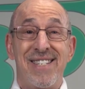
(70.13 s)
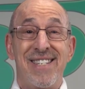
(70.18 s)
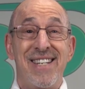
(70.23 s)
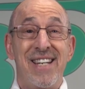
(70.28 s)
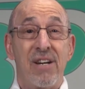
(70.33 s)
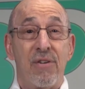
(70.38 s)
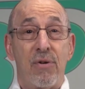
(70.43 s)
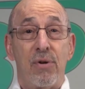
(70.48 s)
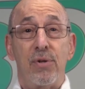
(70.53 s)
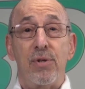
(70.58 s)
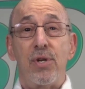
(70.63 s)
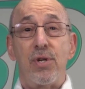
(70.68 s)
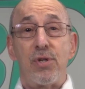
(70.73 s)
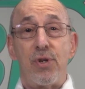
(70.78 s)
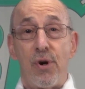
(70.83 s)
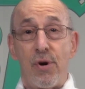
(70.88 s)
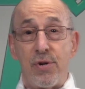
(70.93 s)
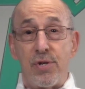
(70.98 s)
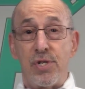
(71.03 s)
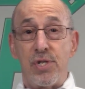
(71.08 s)
zero
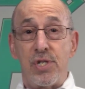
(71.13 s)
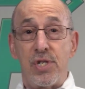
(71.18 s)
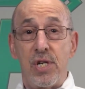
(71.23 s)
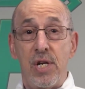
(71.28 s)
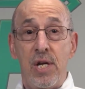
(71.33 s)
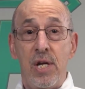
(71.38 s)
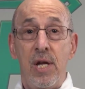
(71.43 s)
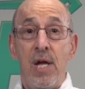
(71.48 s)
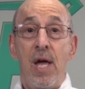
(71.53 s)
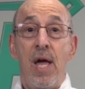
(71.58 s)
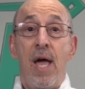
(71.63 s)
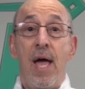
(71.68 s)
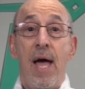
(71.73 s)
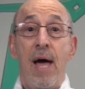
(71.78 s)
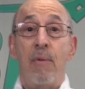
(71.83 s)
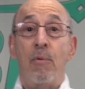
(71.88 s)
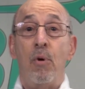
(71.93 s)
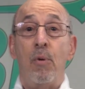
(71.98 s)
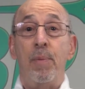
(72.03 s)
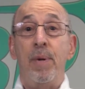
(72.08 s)
detergency
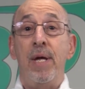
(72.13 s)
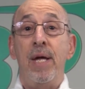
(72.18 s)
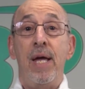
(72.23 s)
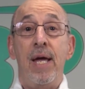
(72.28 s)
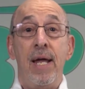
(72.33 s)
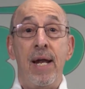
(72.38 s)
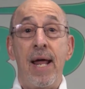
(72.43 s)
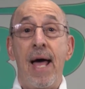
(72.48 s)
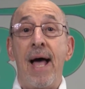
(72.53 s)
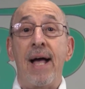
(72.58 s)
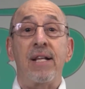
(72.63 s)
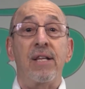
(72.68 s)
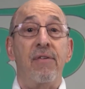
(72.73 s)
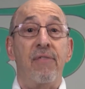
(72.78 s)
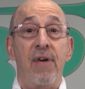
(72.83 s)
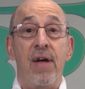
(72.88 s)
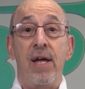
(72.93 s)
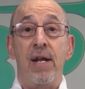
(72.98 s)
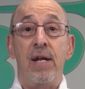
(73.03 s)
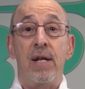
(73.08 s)
and will be
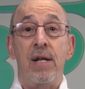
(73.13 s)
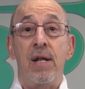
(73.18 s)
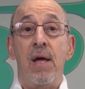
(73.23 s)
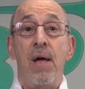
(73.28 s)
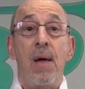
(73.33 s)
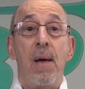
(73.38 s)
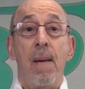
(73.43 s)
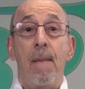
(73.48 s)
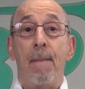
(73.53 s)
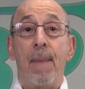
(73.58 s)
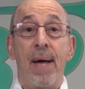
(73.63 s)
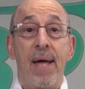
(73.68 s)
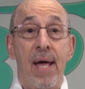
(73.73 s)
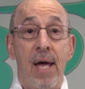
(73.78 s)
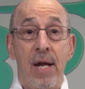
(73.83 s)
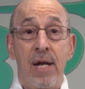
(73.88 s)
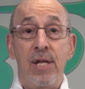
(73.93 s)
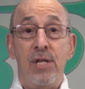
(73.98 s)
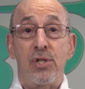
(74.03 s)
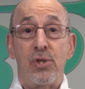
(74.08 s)
inactivated by
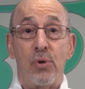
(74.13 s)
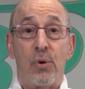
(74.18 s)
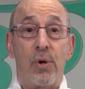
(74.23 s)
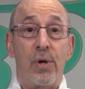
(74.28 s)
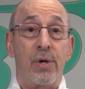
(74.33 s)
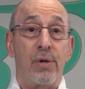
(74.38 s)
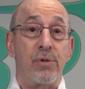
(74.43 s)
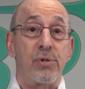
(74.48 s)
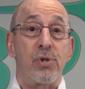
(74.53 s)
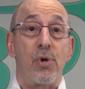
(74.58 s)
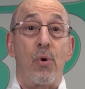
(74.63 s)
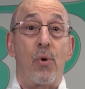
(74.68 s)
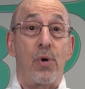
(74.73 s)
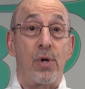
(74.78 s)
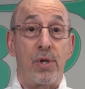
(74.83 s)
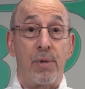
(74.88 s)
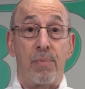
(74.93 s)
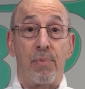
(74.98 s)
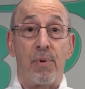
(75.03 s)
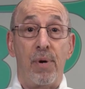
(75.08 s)
any soils or
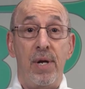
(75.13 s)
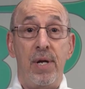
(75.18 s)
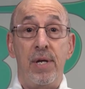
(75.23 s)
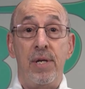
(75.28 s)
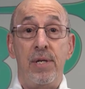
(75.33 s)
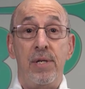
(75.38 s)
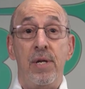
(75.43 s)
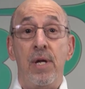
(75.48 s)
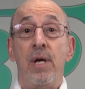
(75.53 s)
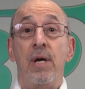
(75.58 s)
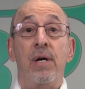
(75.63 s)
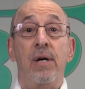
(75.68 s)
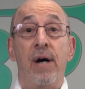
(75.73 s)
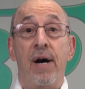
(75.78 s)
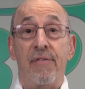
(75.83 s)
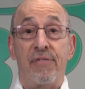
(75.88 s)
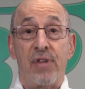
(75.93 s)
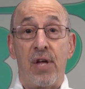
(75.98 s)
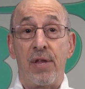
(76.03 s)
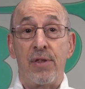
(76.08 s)
debris
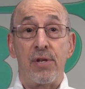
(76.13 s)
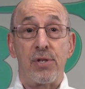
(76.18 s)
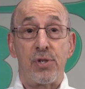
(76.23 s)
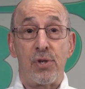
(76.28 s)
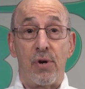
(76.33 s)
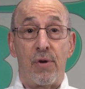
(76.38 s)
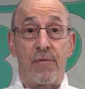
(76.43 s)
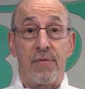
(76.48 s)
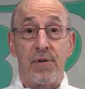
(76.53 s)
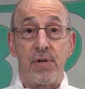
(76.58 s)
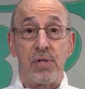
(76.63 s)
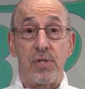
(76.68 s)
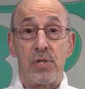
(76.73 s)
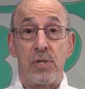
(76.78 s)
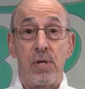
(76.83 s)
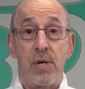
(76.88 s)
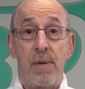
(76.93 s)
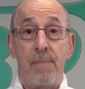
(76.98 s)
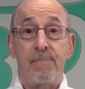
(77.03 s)
left on the surface.